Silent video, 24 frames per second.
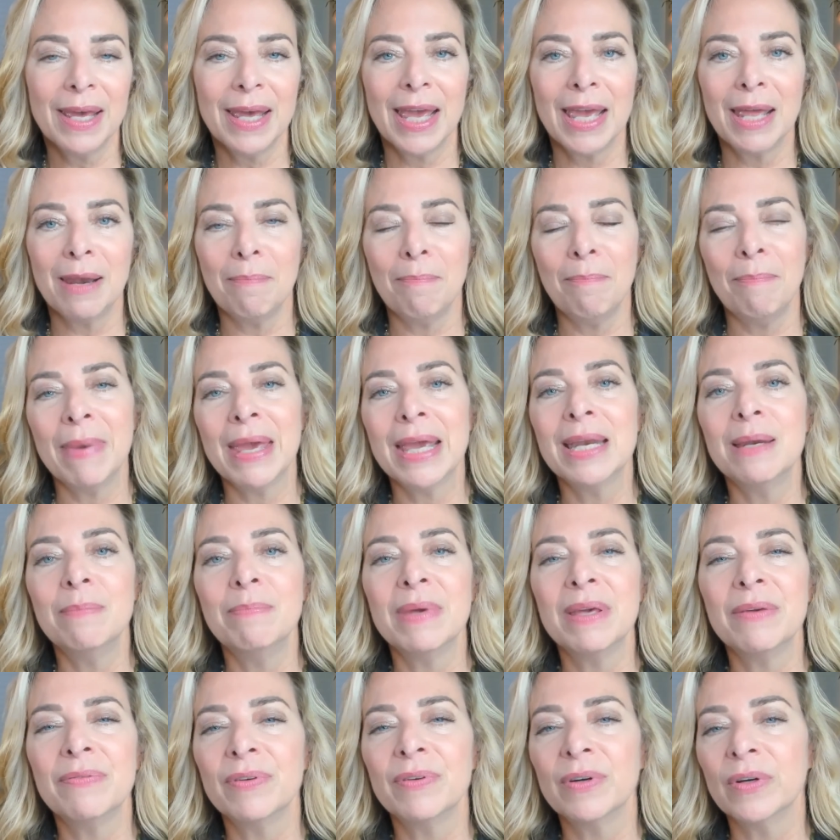It made
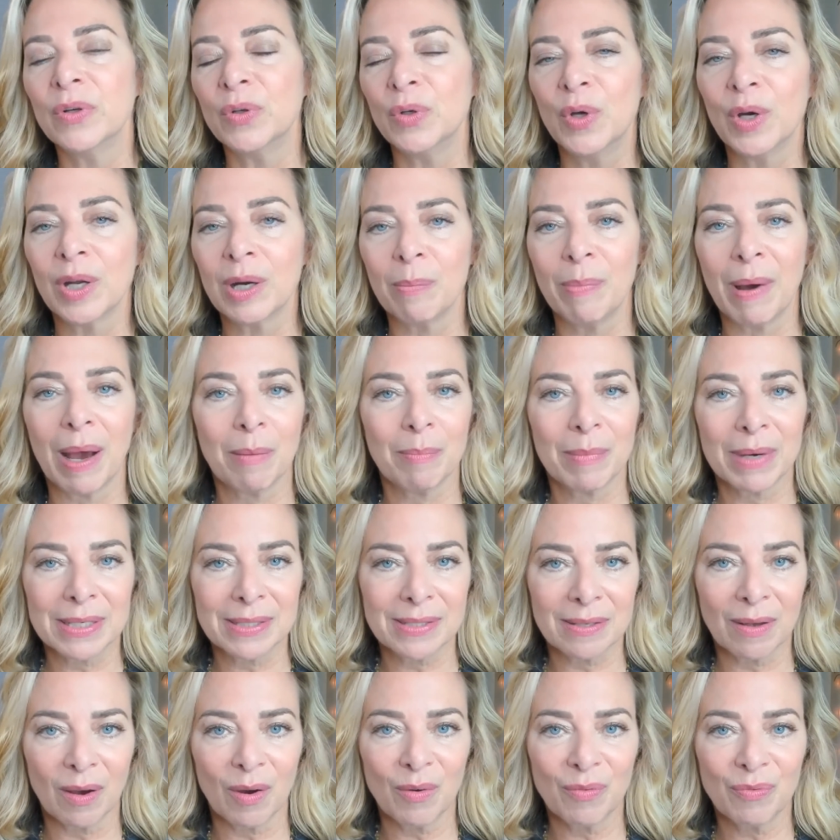me feel good about
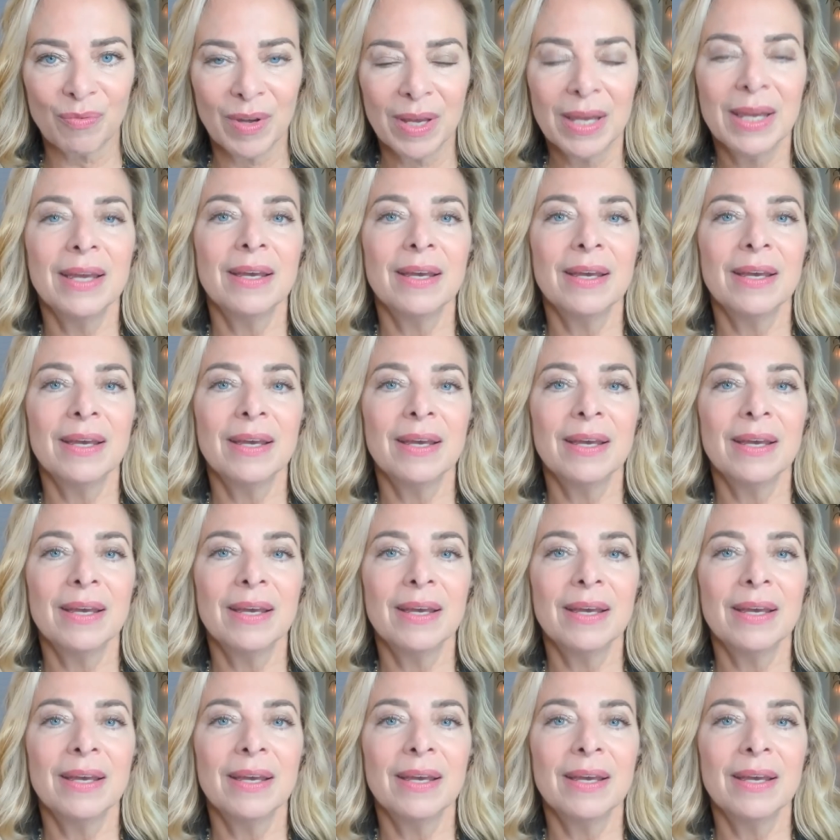myself.